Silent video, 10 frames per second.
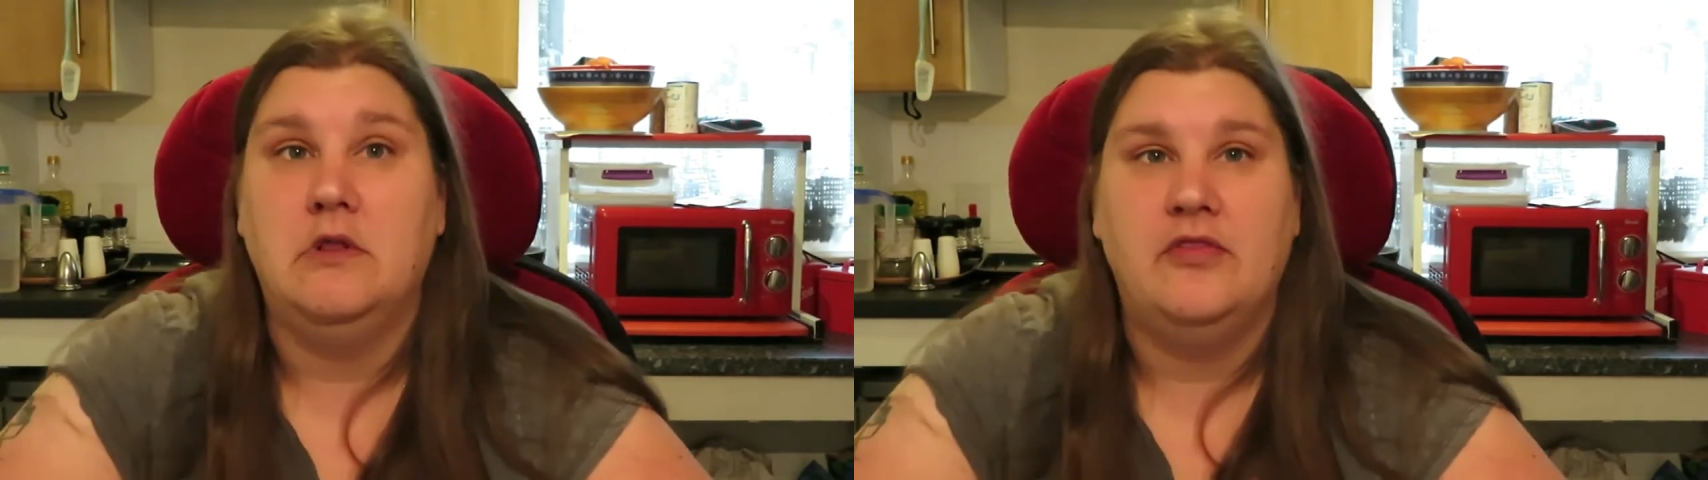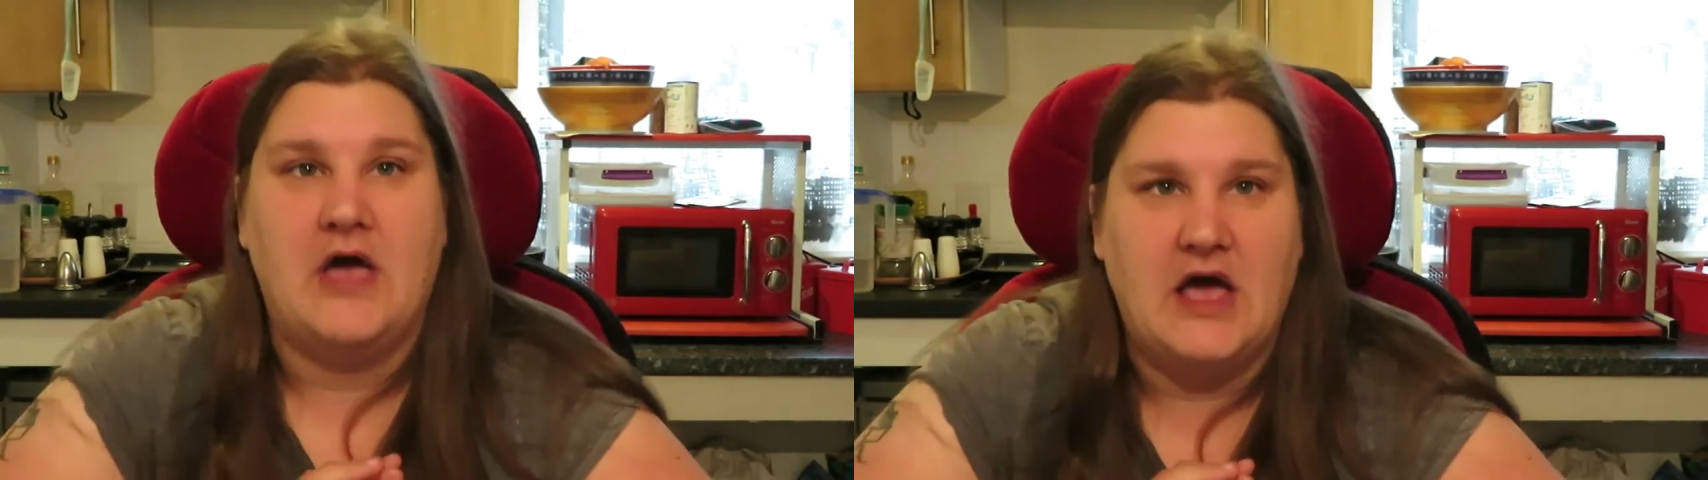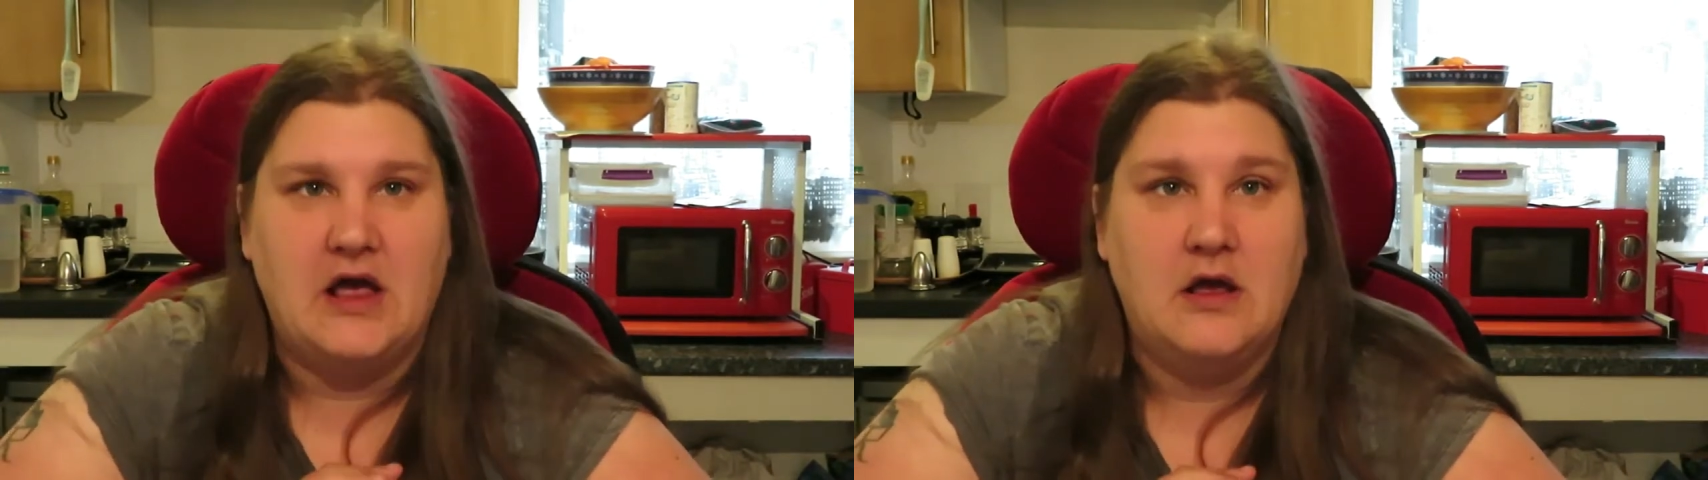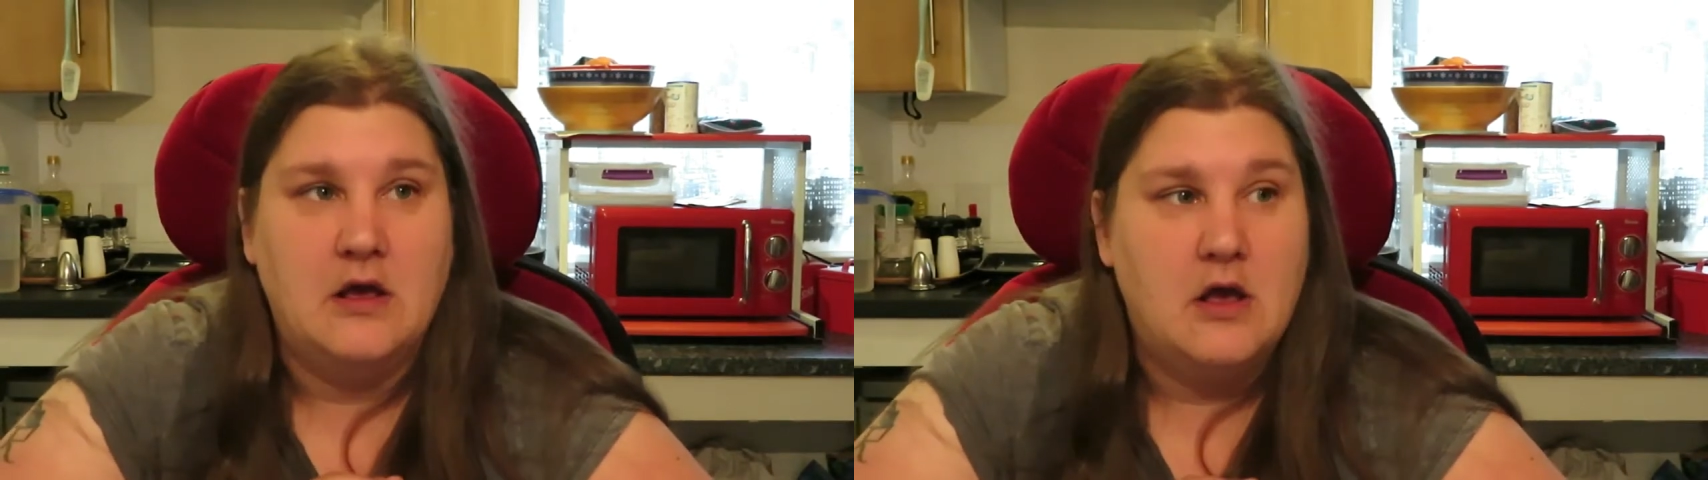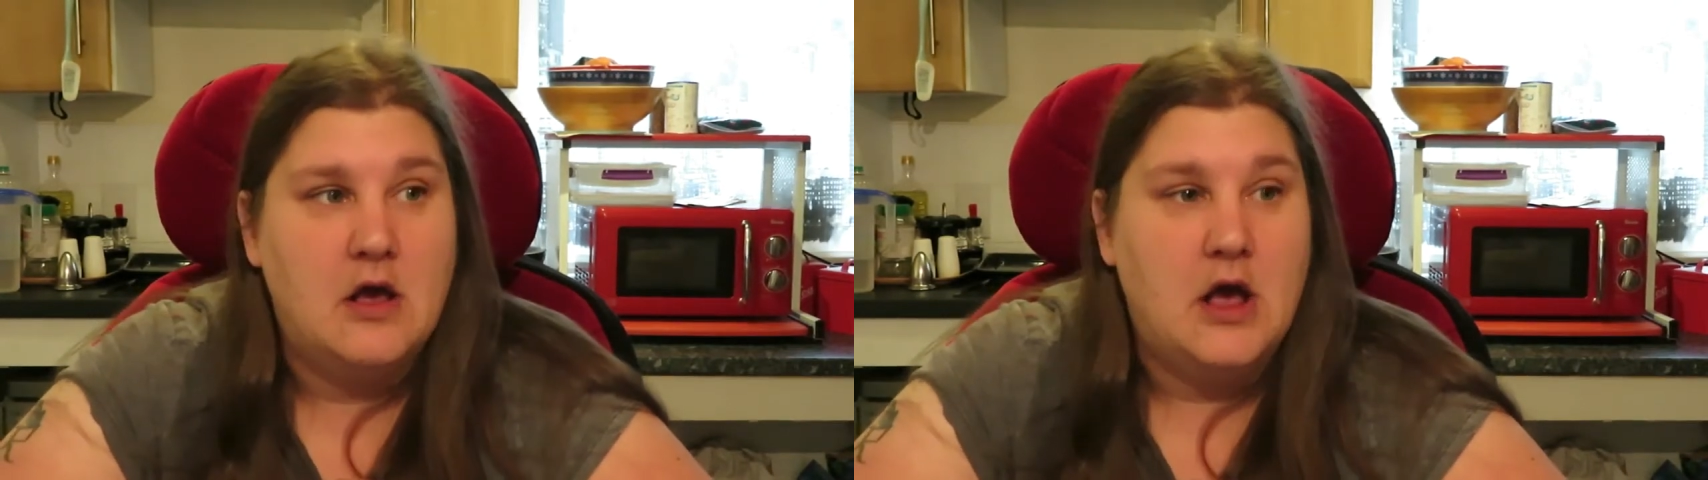that.
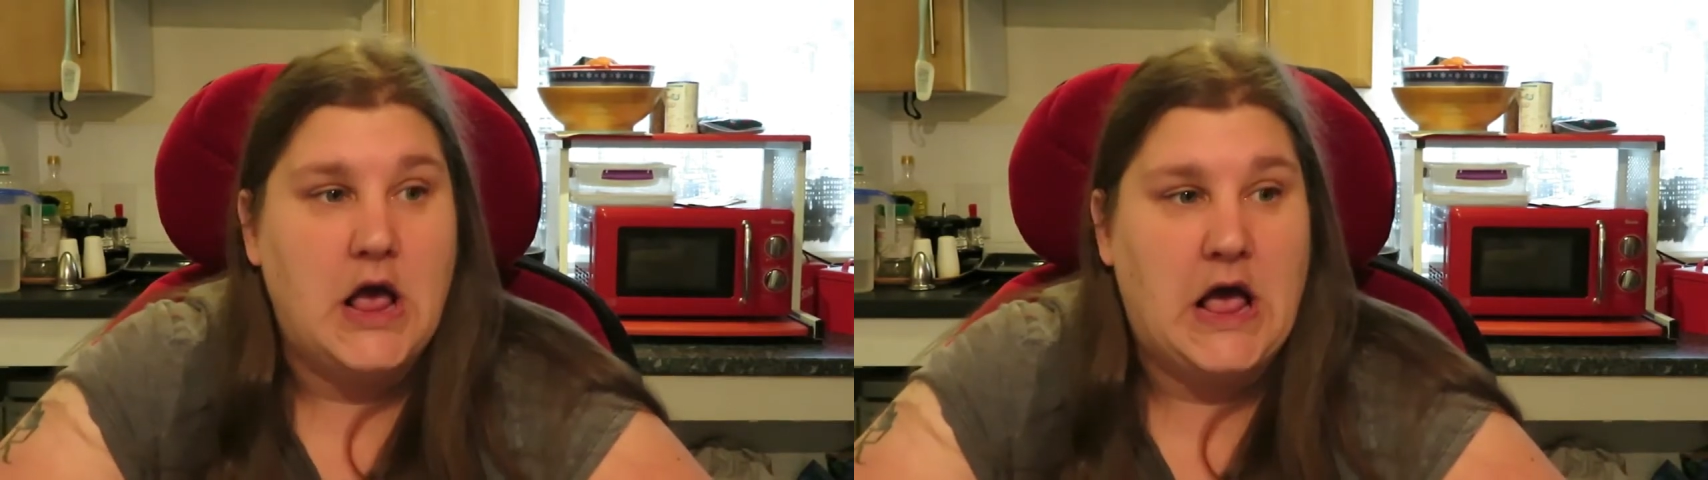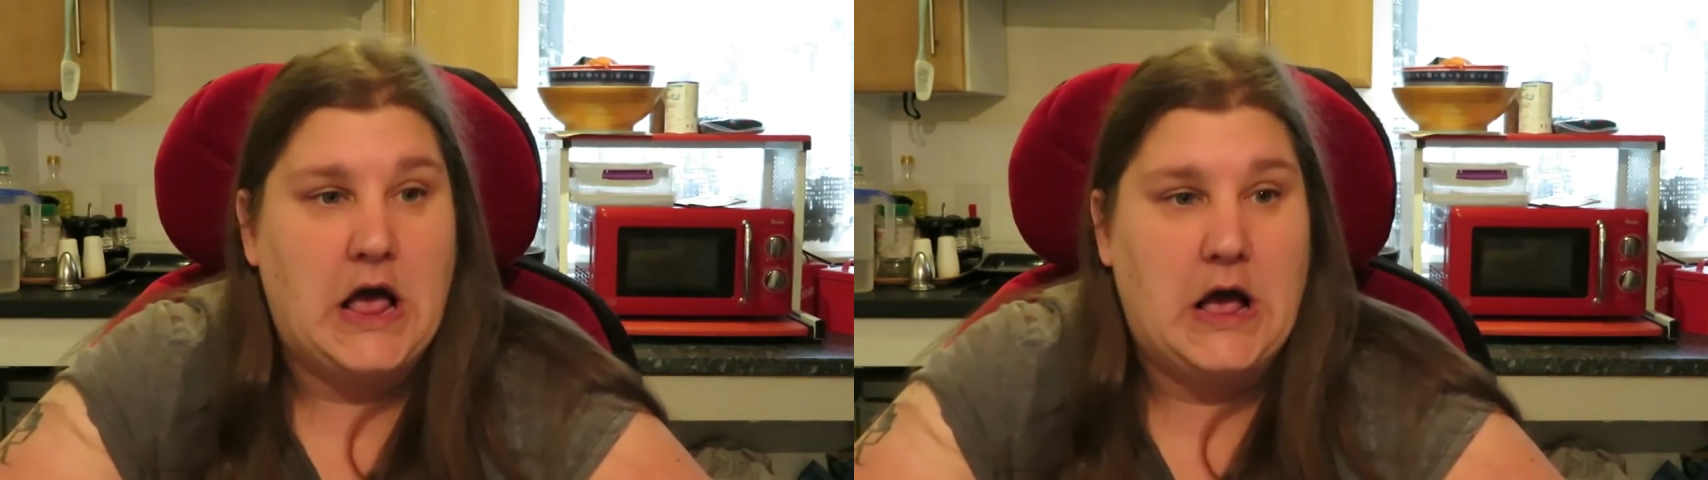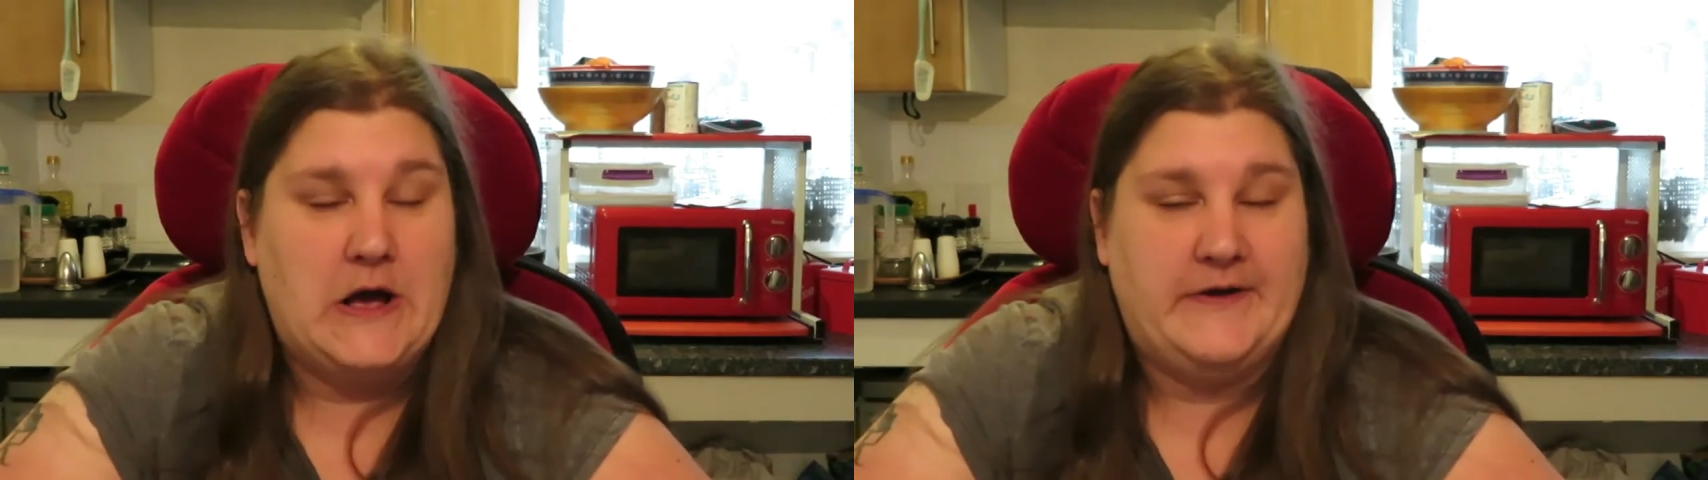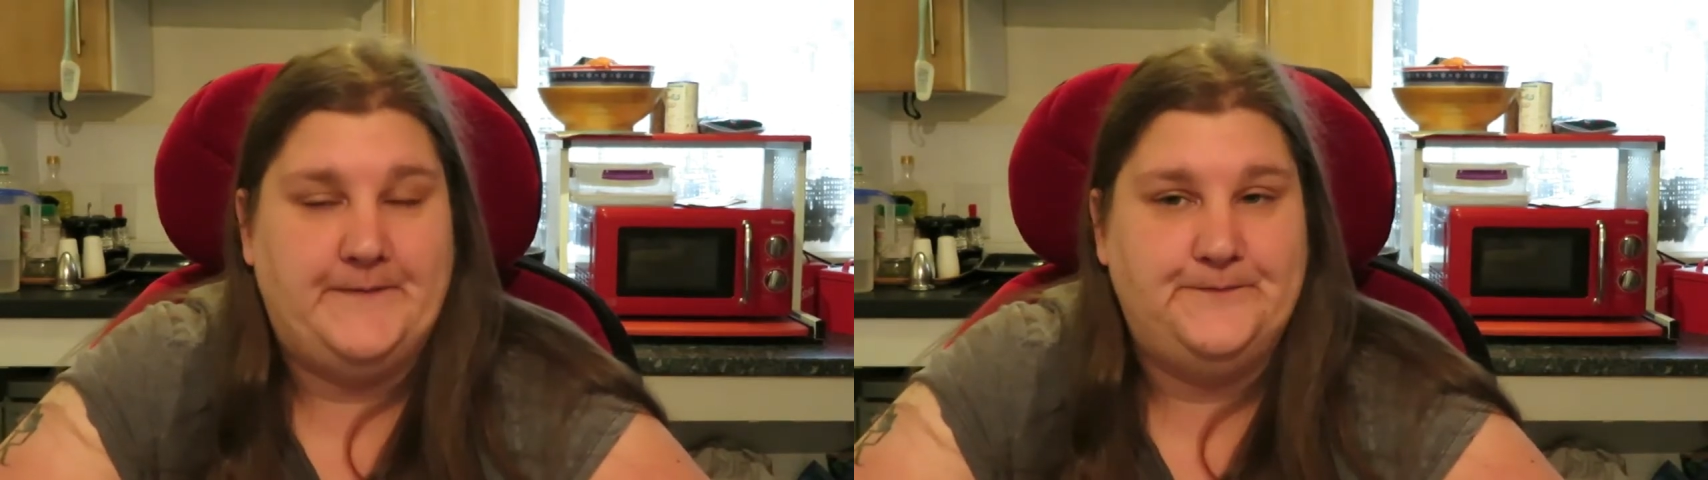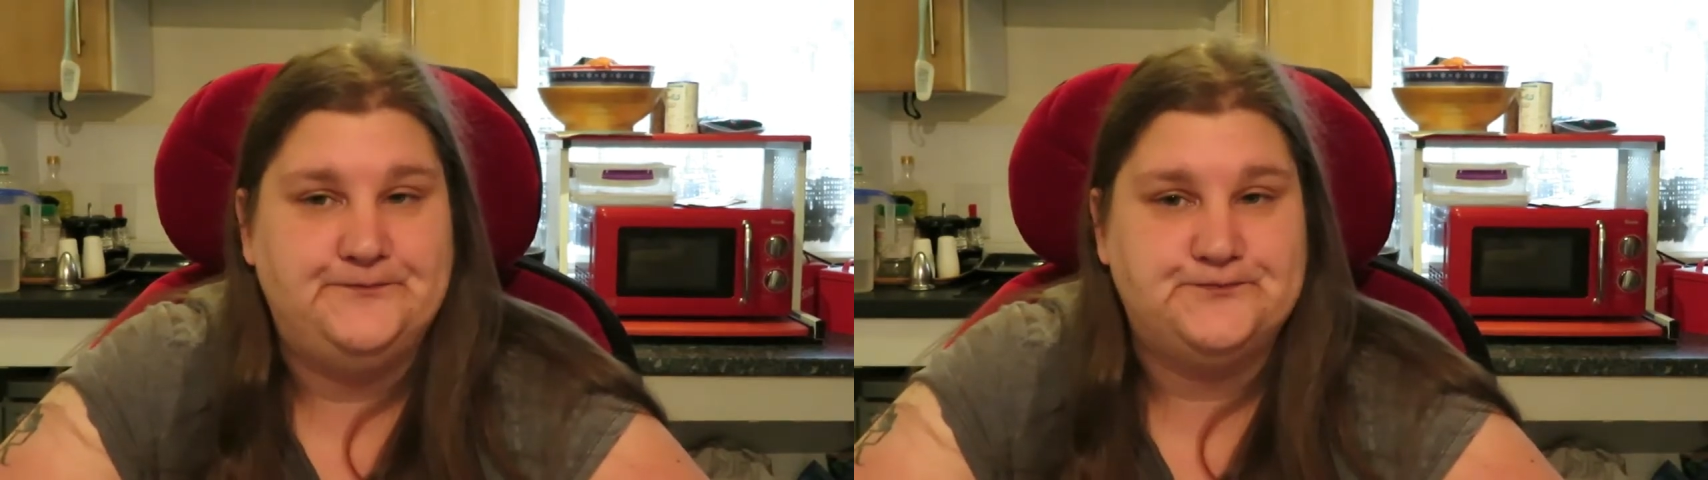
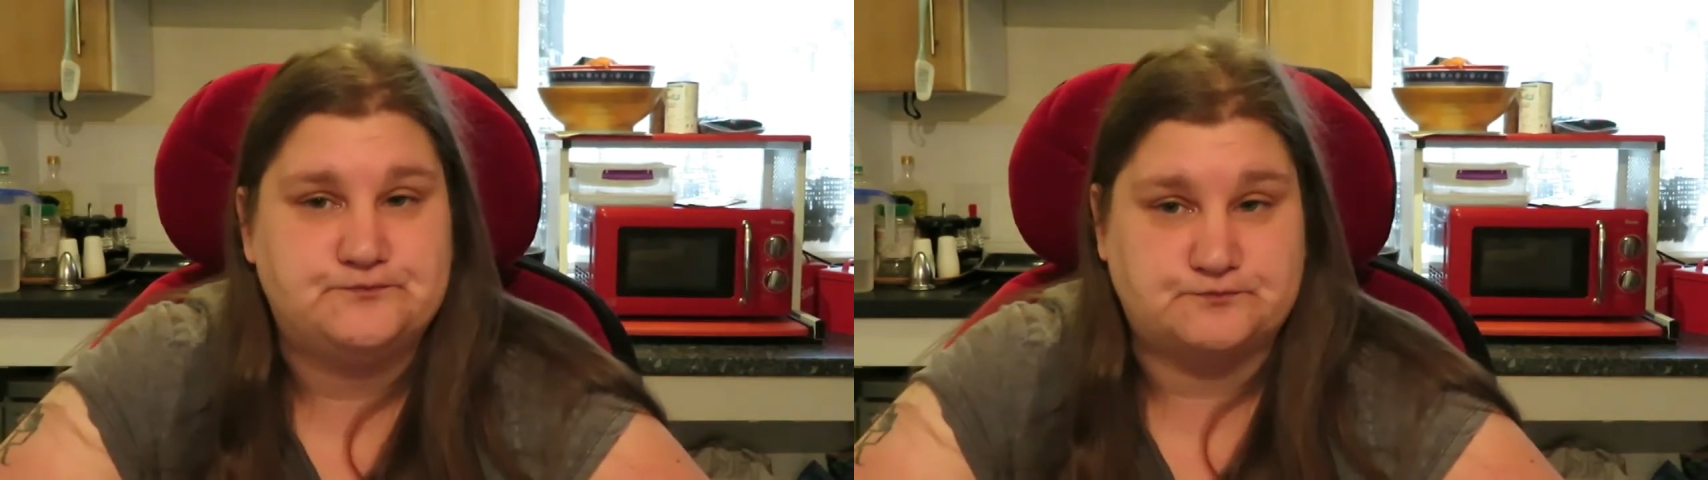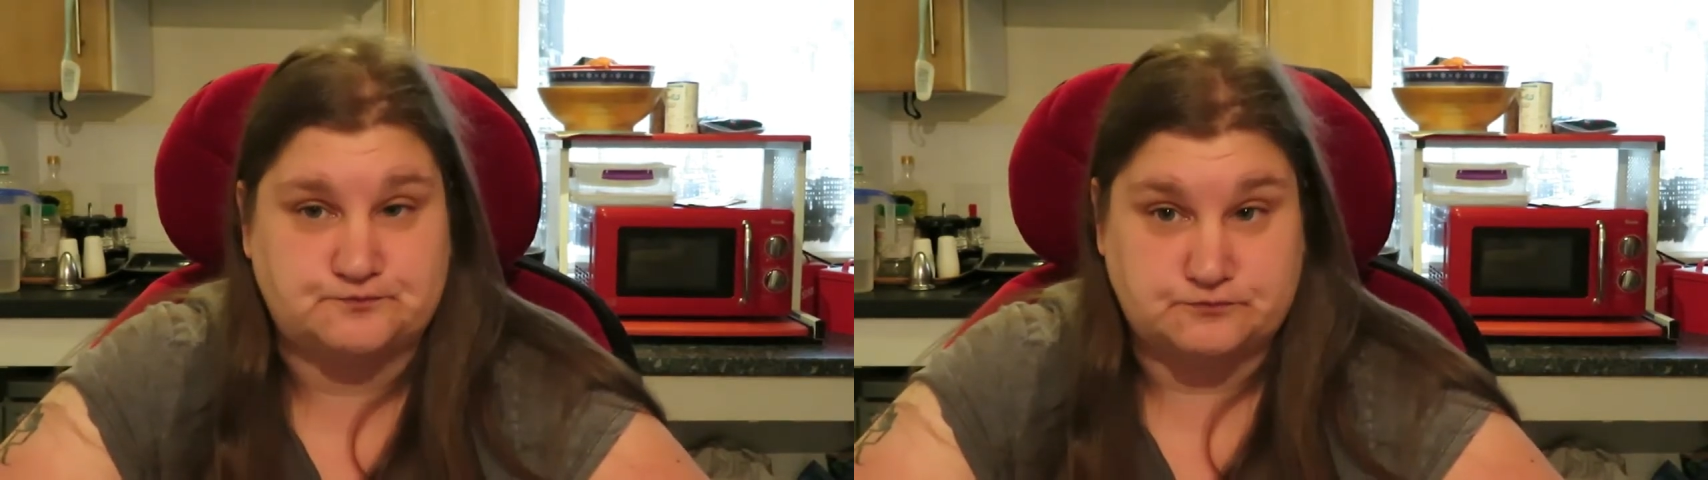Um,